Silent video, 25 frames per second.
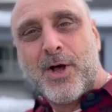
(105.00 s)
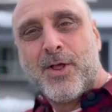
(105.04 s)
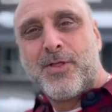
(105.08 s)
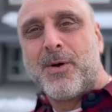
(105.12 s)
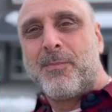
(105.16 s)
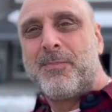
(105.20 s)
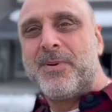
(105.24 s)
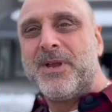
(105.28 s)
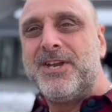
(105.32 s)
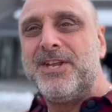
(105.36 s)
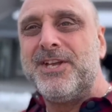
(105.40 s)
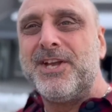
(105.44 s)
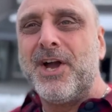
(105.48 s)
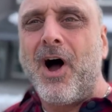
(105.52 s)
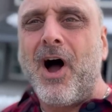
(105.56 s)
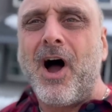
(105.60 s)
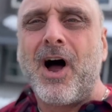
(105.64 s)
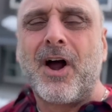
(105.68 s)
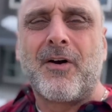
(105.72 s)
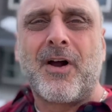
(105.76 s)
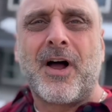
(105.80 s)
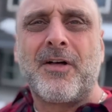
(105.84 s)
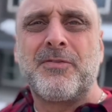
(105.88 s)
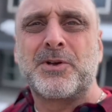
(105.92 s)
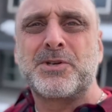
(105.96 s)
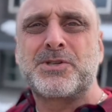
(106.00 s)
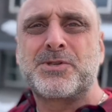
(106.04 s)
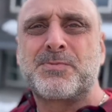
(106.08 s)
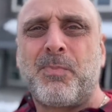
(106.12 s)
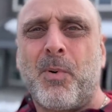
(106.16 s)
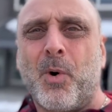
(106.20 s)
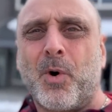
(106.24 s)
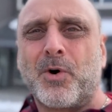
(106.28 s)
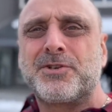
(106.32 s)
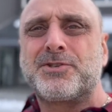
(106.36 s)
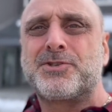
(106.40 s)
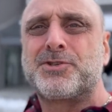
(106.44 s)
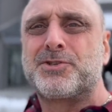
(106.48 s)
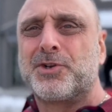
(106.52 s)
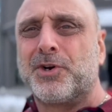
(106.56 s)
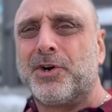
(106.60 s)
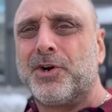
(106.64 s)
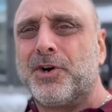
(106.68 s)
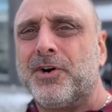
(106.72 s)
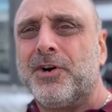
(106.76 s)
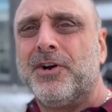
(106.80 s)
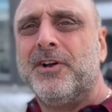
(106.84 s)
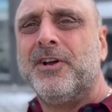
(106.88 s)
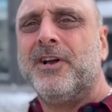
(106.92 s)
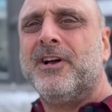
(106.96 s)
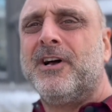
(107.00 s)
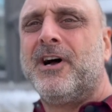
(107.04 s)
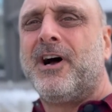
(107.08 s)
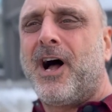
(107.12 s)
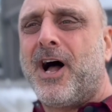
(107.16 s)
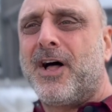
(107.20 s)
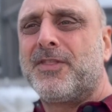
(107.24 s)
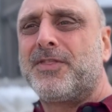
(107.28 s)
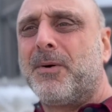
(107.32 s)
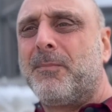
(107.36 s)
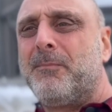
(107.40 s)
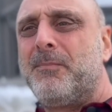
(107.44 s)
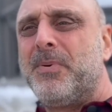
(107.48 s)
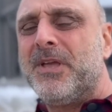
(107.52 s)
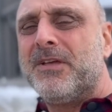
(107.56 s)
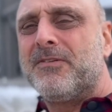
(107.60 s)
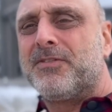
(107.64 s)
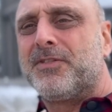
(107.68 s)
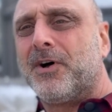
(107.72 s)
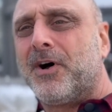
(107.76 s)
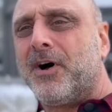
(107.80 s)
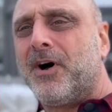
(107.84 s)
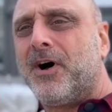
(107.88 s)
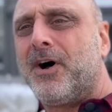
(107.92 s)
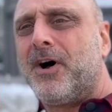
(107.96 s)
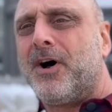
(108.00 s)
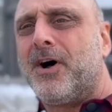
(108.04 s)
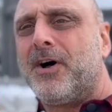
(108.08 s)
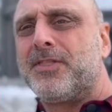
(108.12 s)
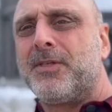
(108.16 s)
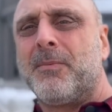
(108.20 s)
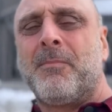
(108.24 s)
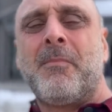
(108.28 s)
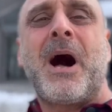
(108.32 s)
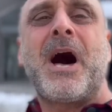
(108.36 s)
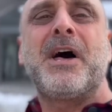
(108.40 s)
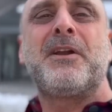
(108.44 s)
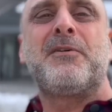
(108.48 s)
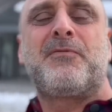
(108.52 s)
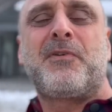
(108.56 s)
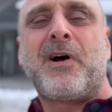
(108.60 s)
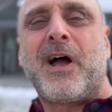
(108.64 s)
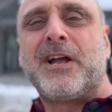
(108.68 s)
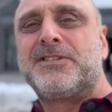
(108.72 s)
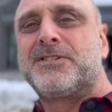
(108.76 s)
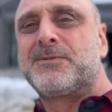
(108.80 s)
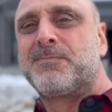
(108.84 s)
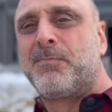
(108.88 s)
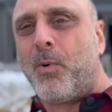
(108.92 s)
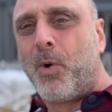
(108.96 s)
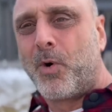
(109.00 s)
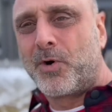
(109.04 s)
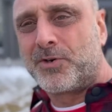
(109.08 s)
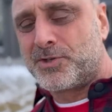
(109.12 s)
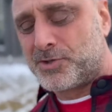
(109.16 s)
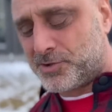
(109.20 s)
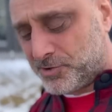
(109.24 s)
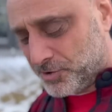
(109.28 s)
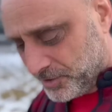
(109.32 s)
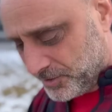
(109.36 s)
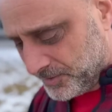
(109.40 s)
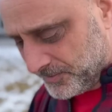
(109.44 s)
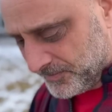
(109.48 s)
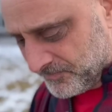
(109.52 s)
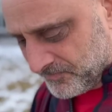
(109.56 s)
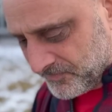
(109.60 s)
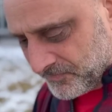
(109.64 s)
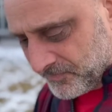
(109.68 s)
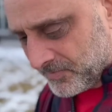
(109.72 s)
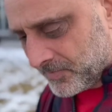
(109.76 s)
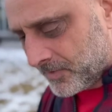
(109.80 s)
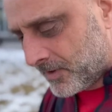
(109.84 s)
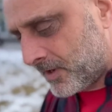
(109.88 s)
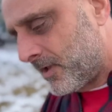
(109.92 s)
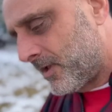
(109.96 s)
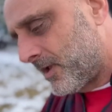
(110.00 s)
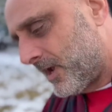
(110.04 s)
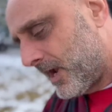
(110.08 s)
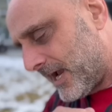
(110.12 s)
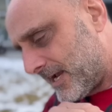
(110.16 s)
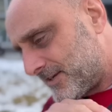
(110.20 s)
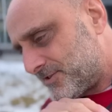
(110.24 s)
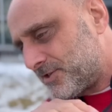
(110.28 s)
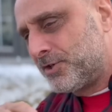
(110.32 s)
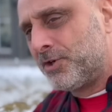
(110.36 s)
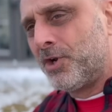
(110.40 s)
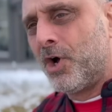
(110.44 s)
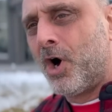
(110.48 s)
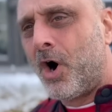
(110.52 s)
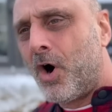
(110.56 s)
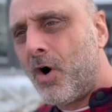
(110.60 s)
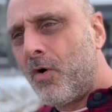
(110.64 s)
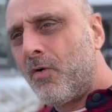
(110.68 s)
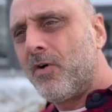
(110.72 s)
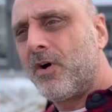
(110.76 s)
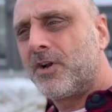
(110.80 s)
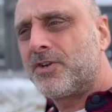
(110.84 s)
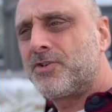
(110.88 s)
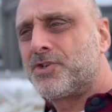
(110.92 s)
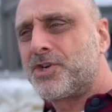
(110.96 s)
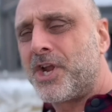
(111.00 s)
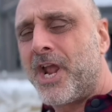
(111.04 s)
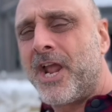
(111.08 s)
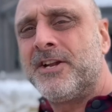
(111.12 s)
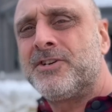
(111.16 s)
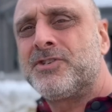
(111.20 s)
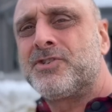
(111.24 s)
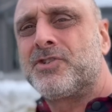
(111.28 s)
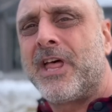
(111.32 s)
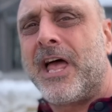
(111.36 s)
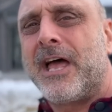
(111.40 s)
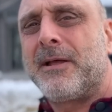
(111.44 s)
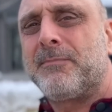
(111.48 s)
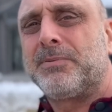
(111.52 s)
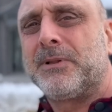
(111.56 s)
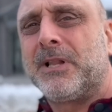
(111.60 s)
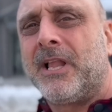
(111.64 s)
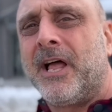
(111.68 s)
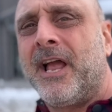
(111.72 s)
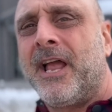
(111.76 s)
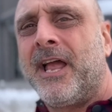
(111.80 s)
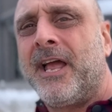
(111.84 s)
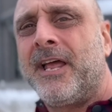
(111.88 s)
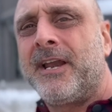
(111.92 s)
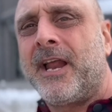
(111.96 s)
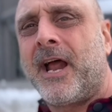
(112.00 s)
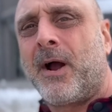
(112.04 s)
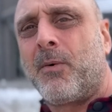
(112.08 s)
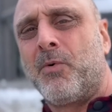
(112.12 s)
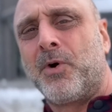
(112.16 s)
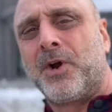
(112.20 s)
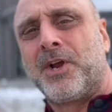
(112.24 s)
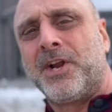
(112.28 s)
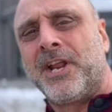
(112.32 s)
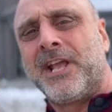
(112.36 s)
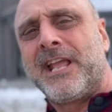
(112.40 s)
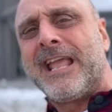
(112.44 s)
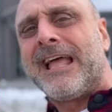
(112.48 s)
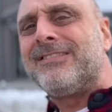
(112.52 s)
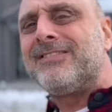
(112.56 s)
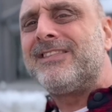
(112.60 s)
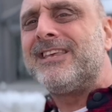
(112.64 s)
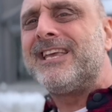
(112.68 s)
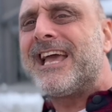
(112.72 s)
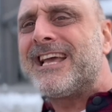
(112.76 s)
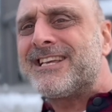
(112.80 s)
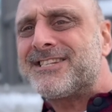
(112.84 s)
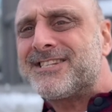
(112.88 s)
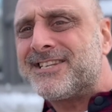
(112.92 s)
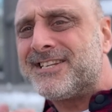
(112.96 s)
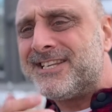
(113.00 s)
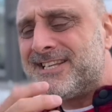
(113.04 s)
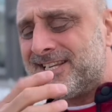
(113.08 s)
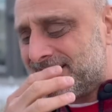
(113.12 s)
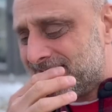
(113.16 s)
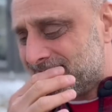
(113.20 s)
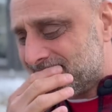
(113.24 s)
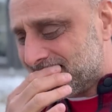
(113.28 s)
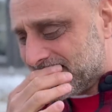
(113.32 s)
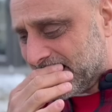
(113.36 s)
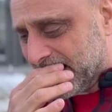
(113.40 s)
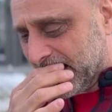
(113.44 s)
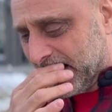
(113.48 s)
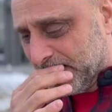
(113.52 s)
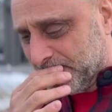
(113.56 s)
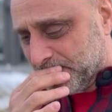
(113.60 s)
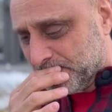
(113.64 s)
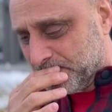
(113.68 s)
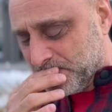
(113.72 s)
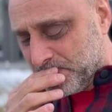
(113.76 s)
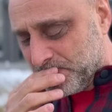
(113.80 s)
the BDR on the Sportster, uh, the, B, the, the modified Sportster. As you know, changed that plan and we're gonna get the ST instead.